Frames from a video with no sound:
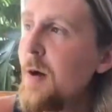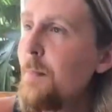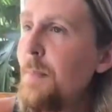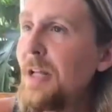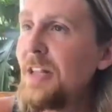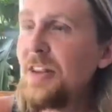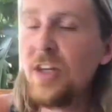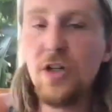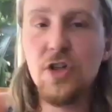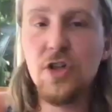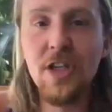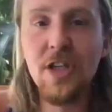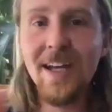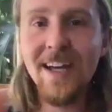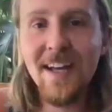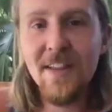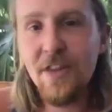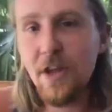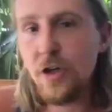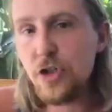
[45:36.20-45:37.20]
but
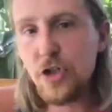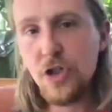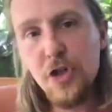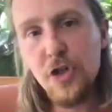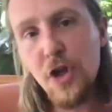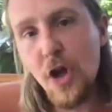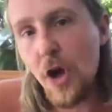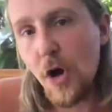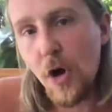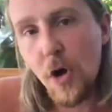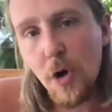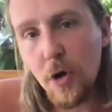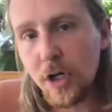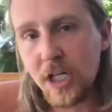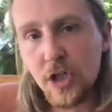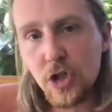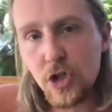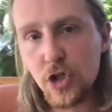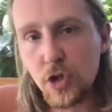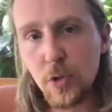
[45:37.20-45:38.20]
there's no
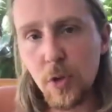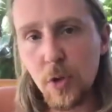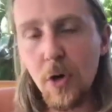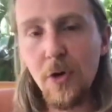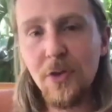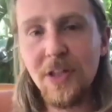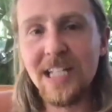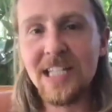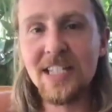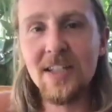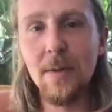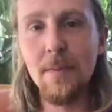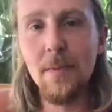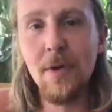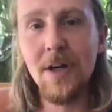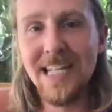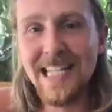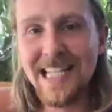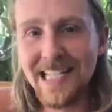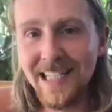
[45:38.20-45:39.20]
control that
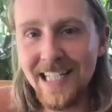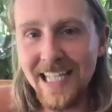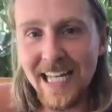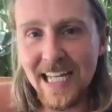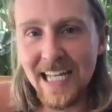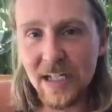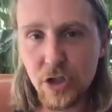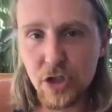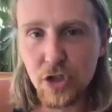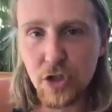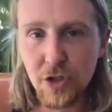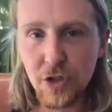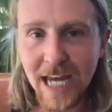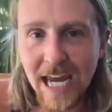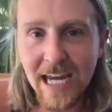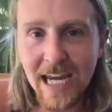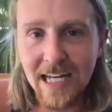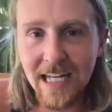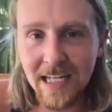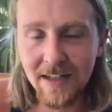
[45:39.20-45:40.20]
someone is leading a
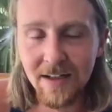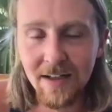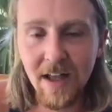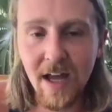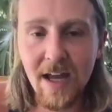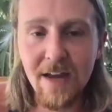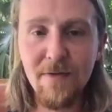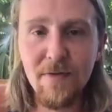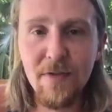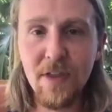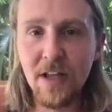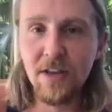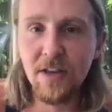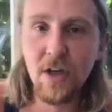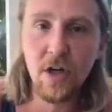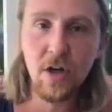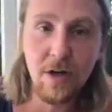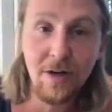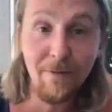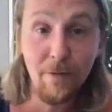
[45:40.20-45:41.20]
circadian life, that
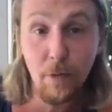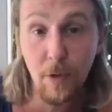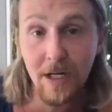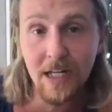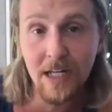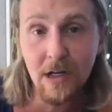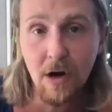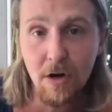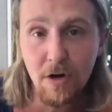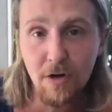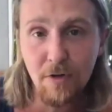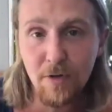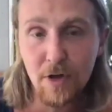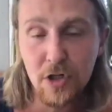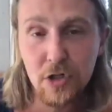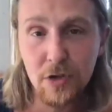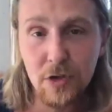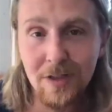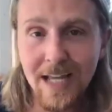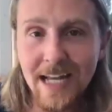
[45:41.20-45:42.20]
they're avoiding
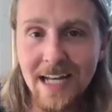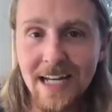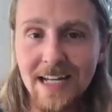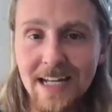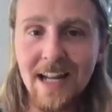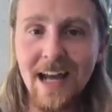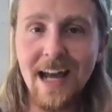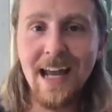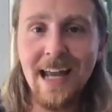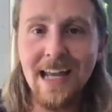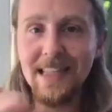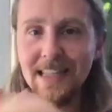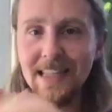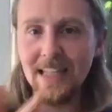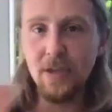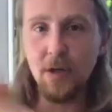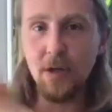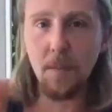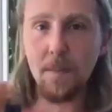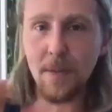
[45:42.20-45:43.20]
artificial light at night,
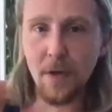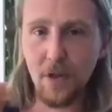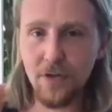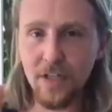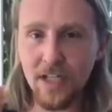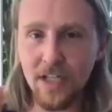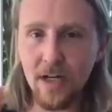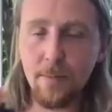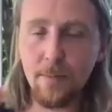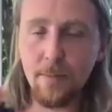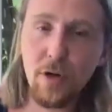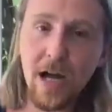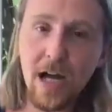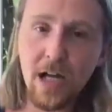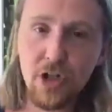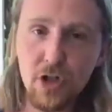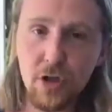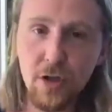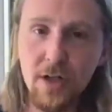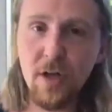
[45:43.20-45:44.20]
that they're building up
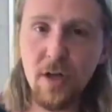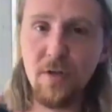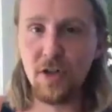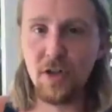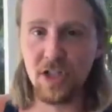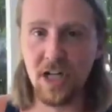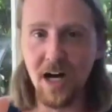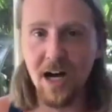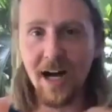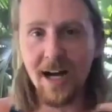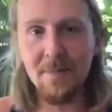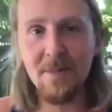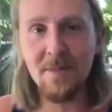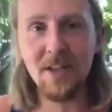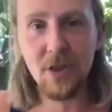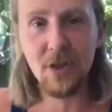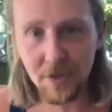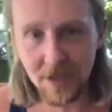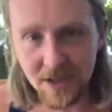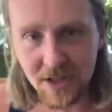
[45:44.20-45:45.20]
gradually over time,
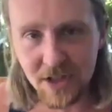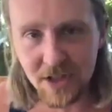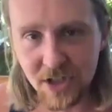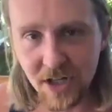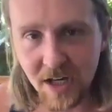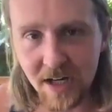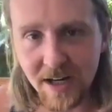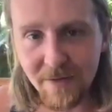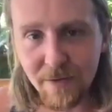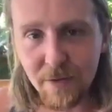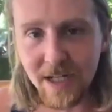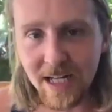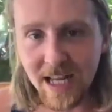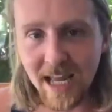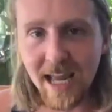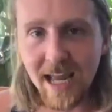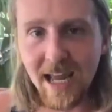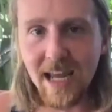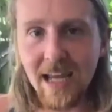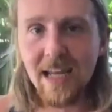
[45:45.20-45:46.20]
that they're in the sun every
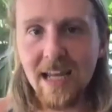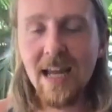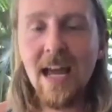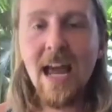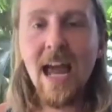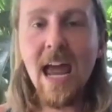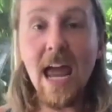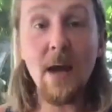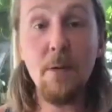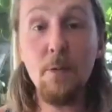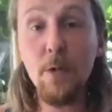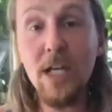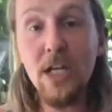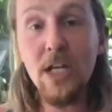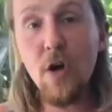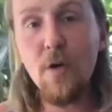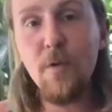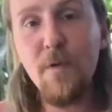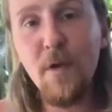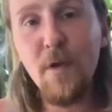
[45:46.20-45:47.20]
day. And we
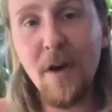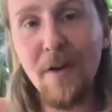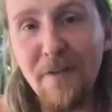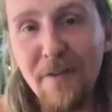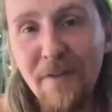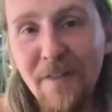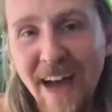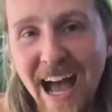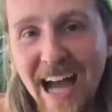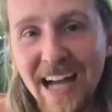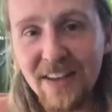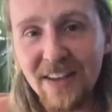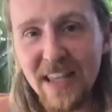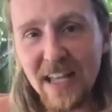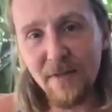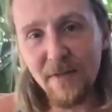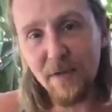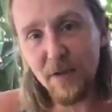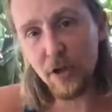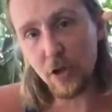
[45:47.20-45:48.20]
know for a fact
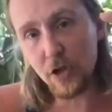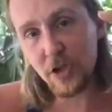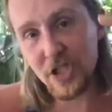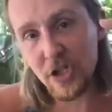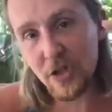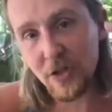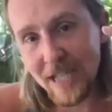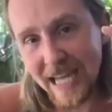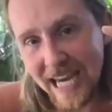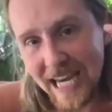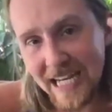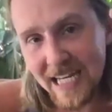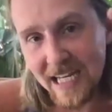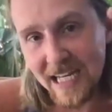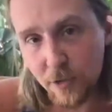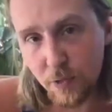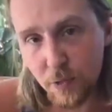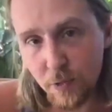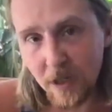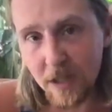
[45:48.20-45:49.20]
that if your
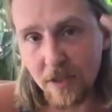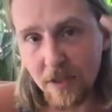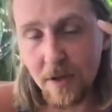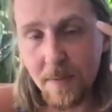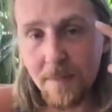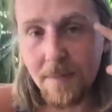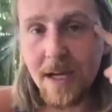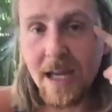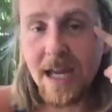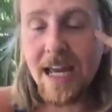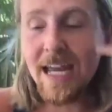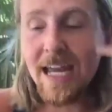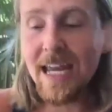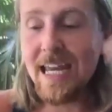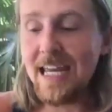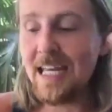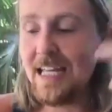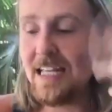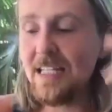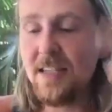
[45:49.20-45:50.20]
circadian rhythm
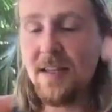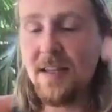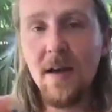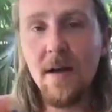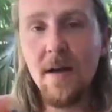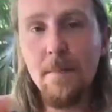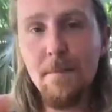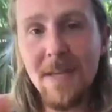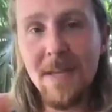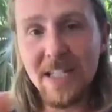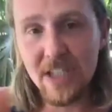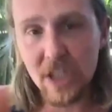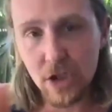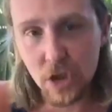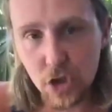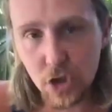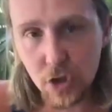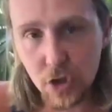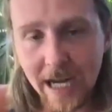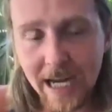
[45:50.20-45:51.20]
is
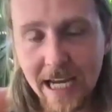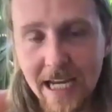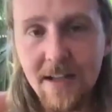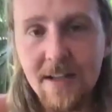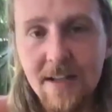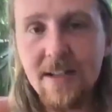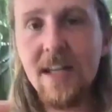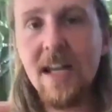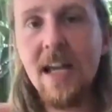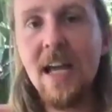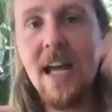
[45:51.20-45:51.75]
misentrained,